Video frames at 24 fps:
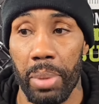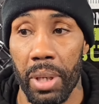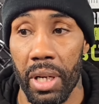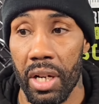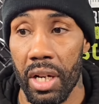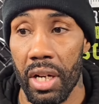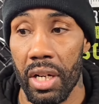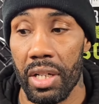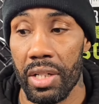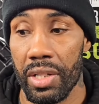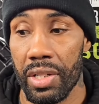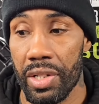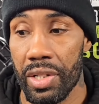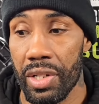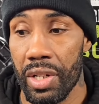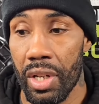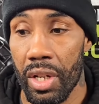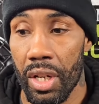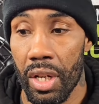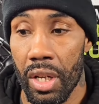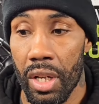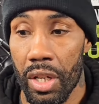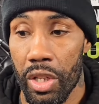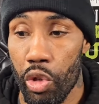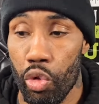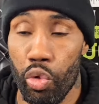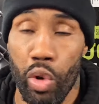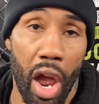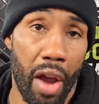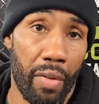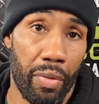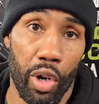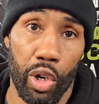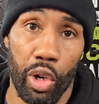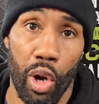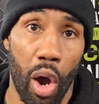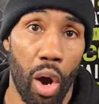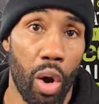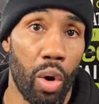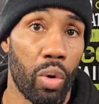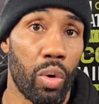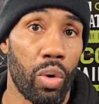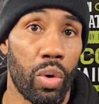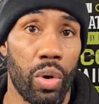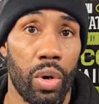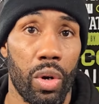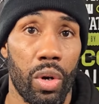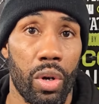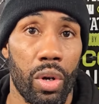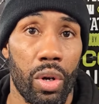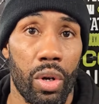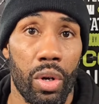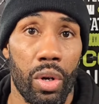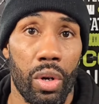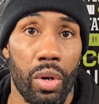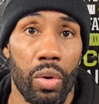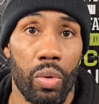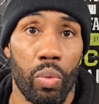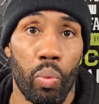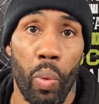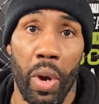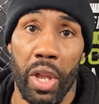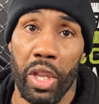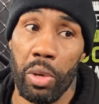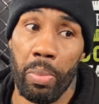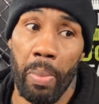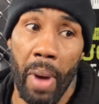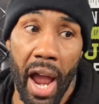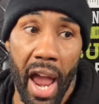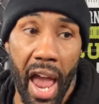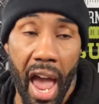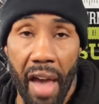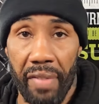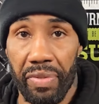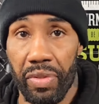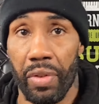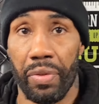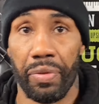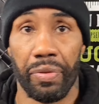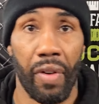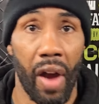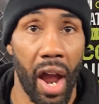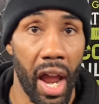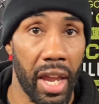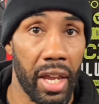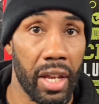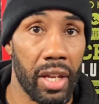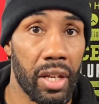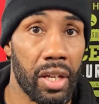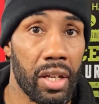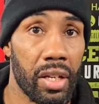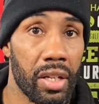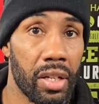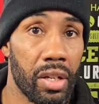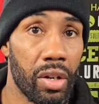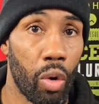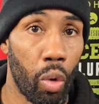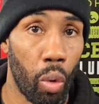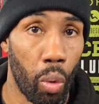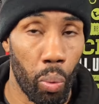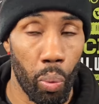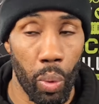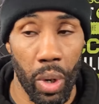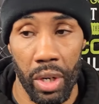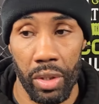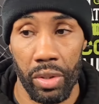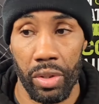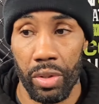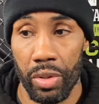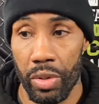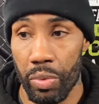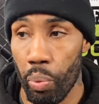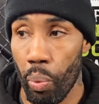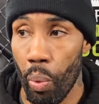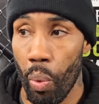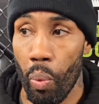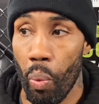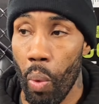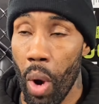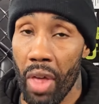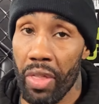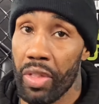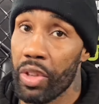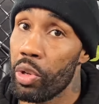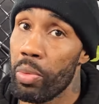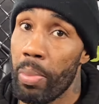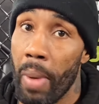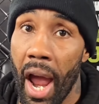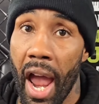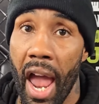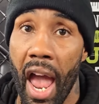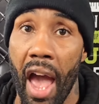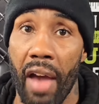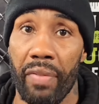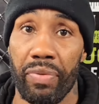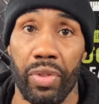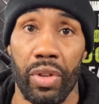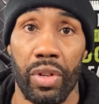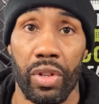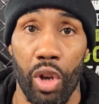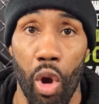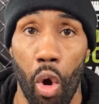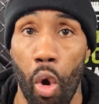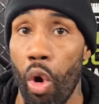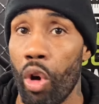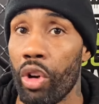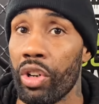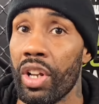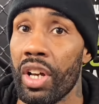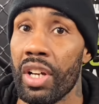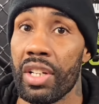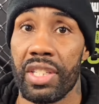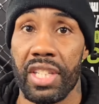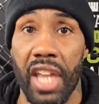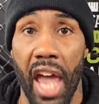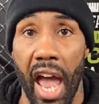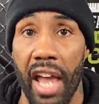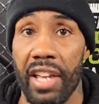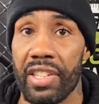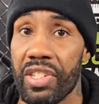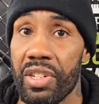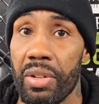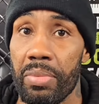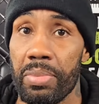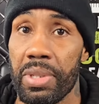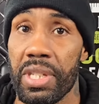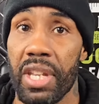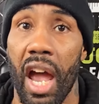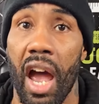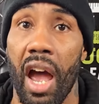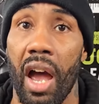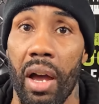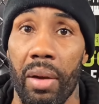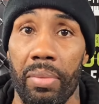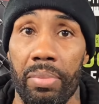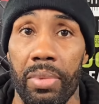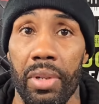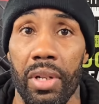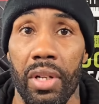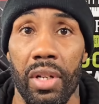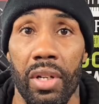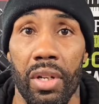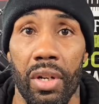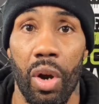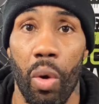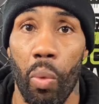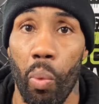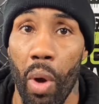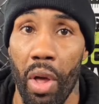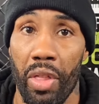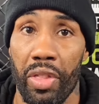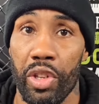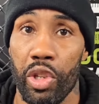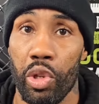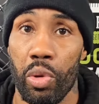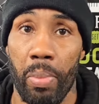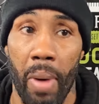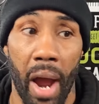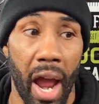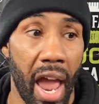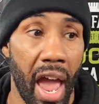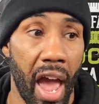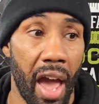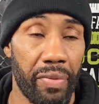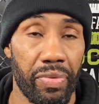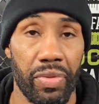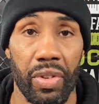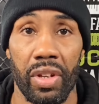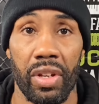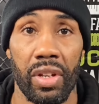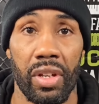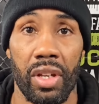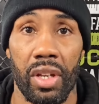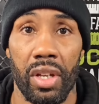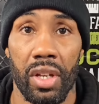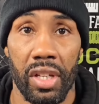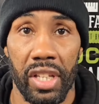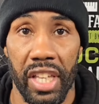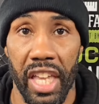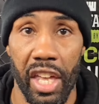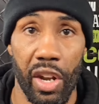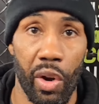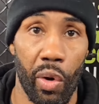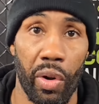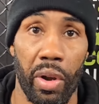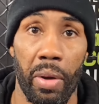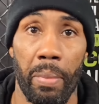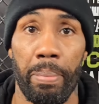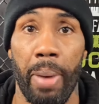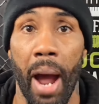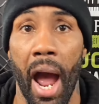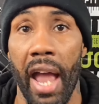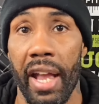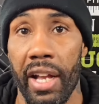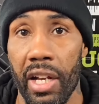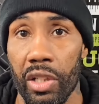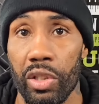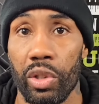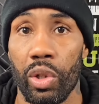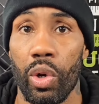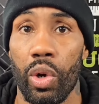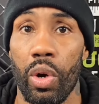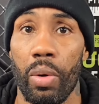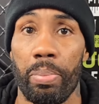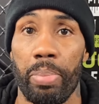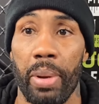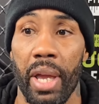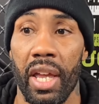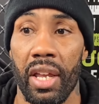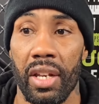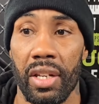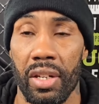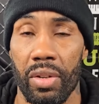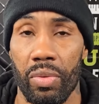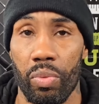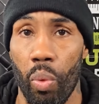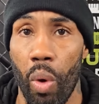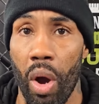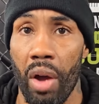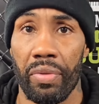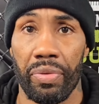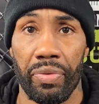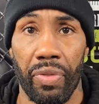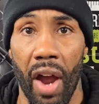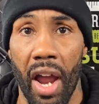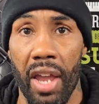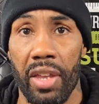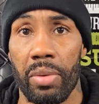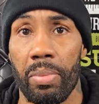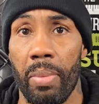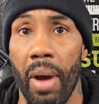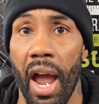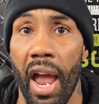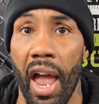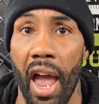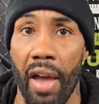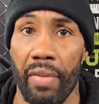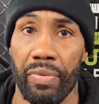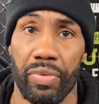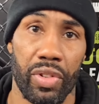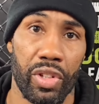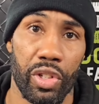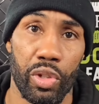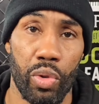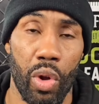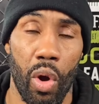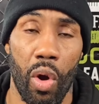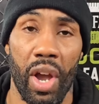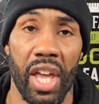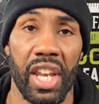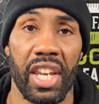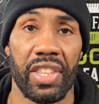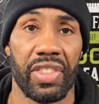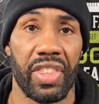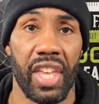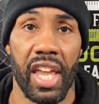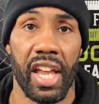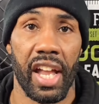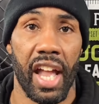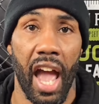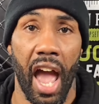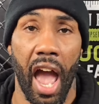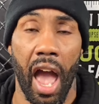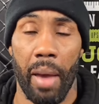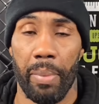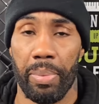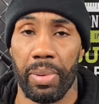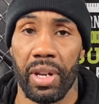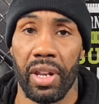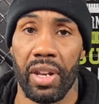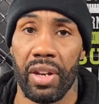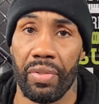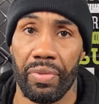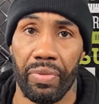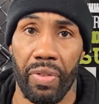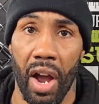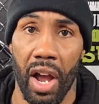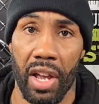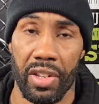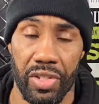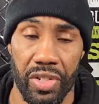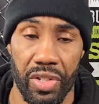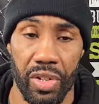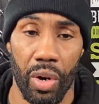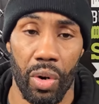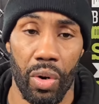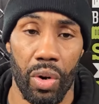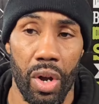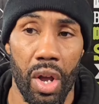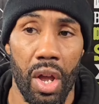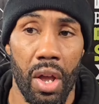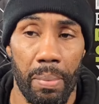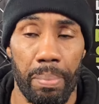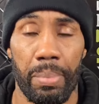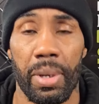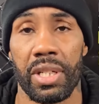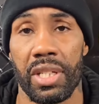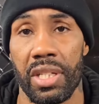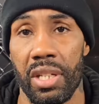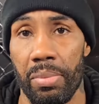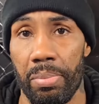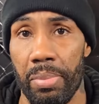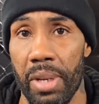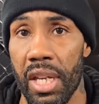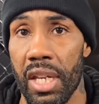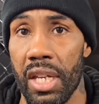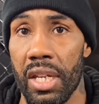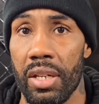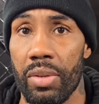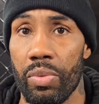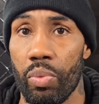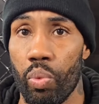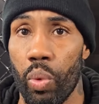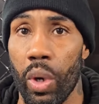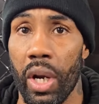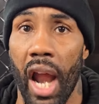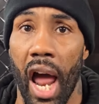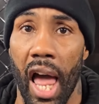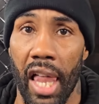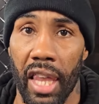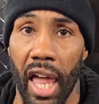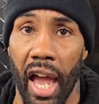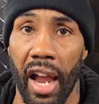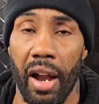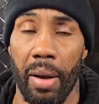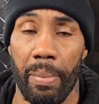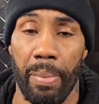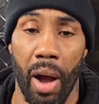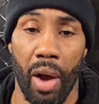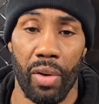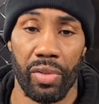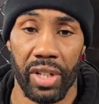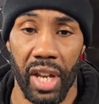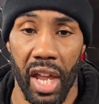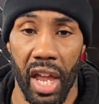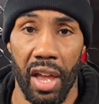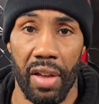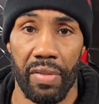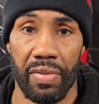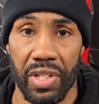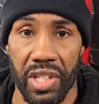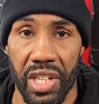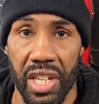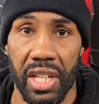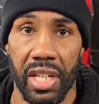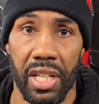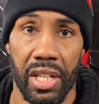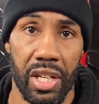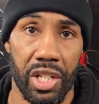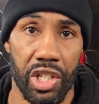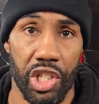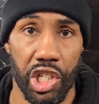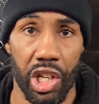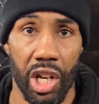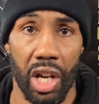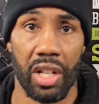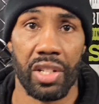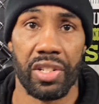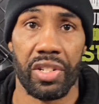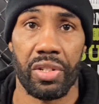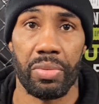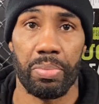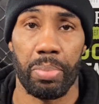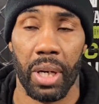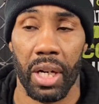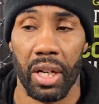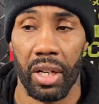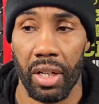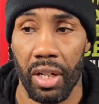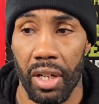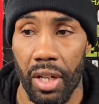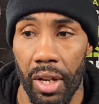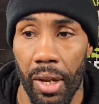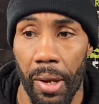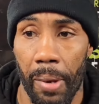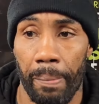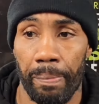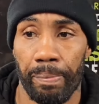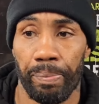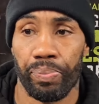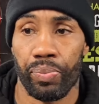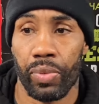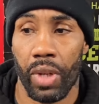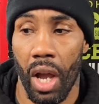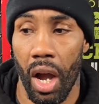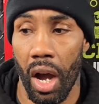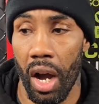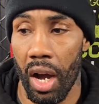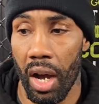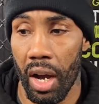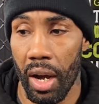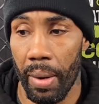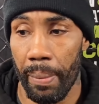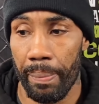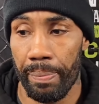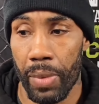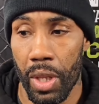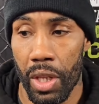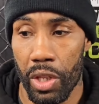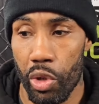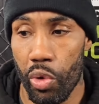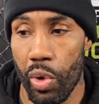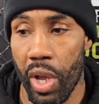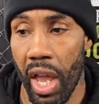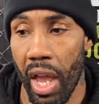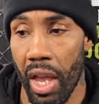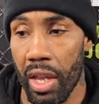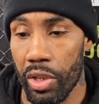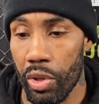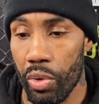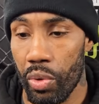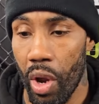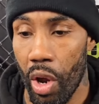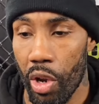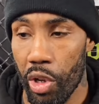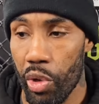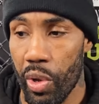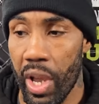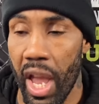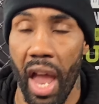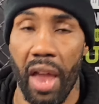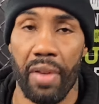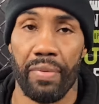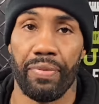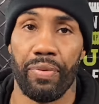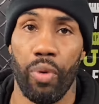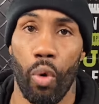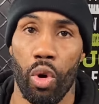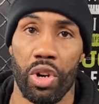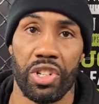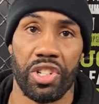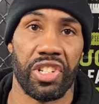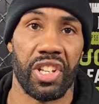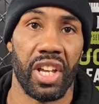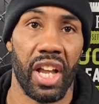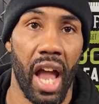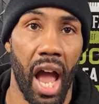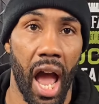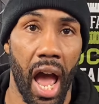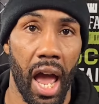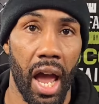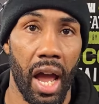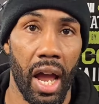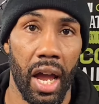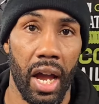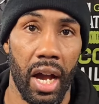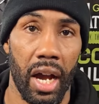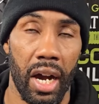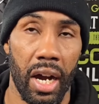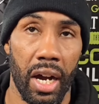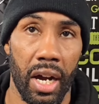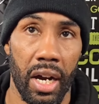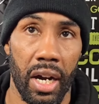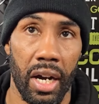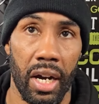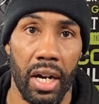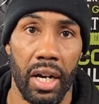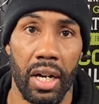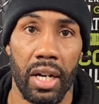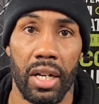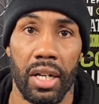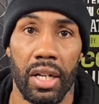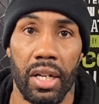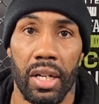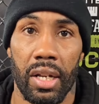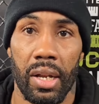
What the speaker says: Because you never know when you might have to fight, or what, whether you might have to go on the attack sometime. Whether you might have to get on the bike a little bit, one fight you might have to, you know, anything can happen in the fight. So, but to me, what I like about Dev is he can adjust. But you can't force a guy.